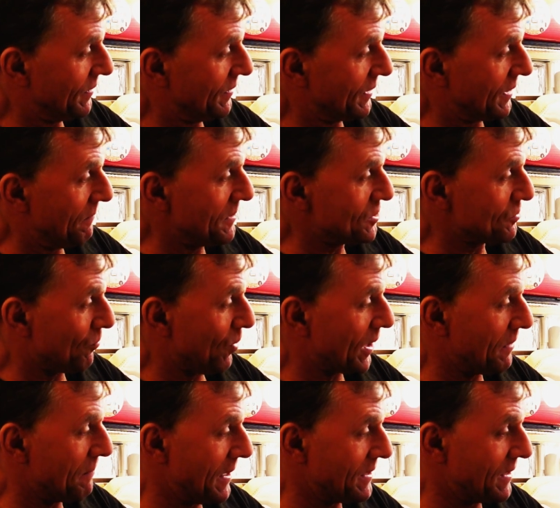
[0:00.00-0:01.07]
Give me some
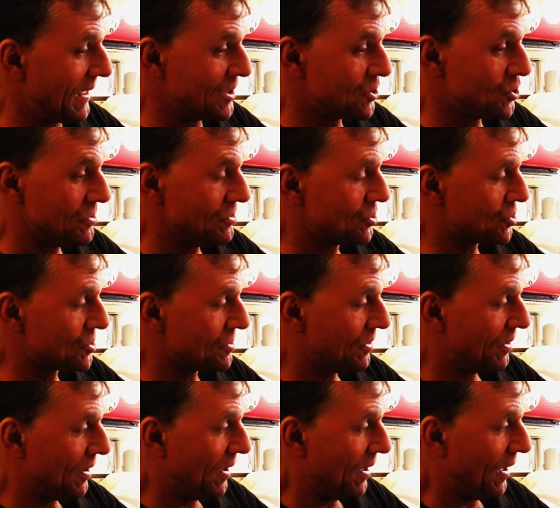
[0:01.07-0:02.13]
recommendations.
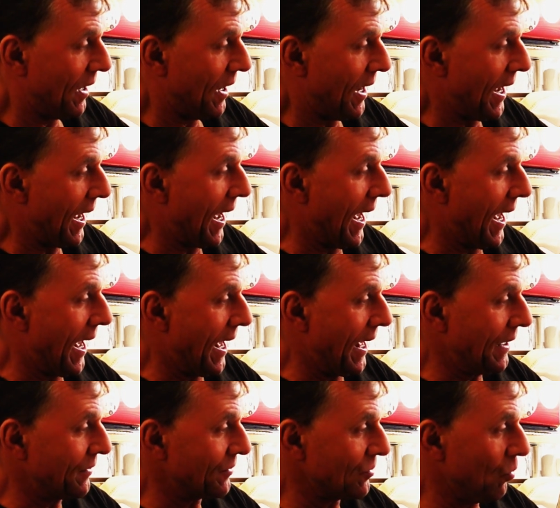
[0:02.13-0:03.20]

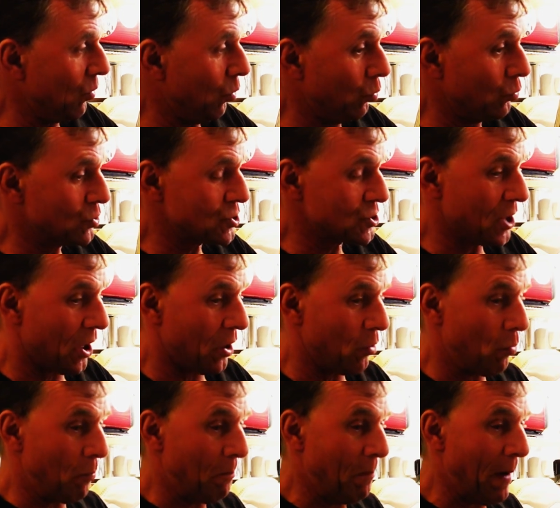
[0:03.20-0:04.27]
And
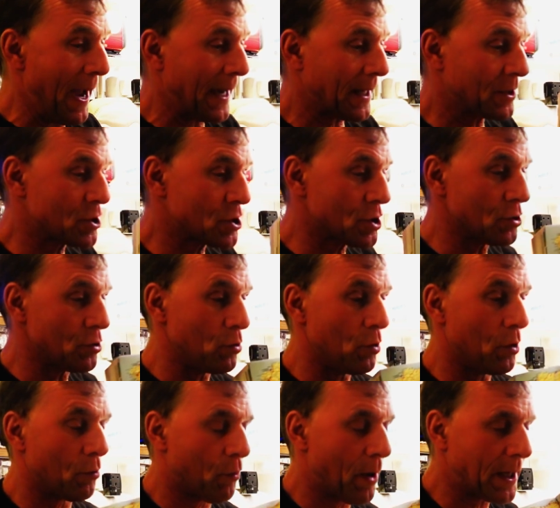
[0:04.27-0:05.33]
also back to
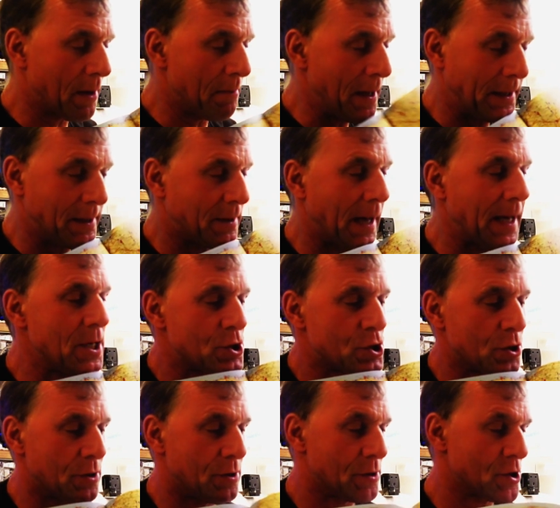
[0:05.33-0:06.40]

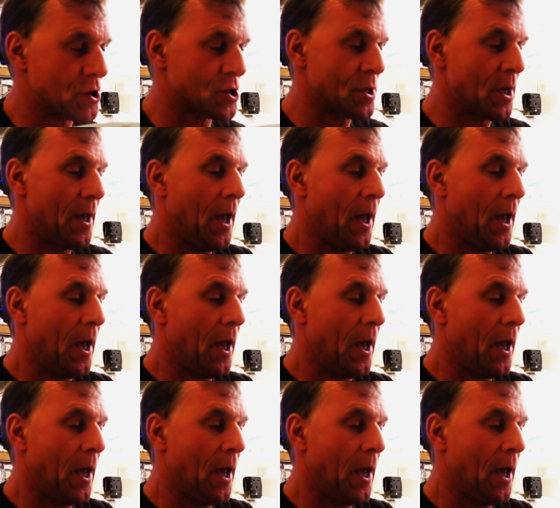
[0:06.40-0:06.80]
recommendations.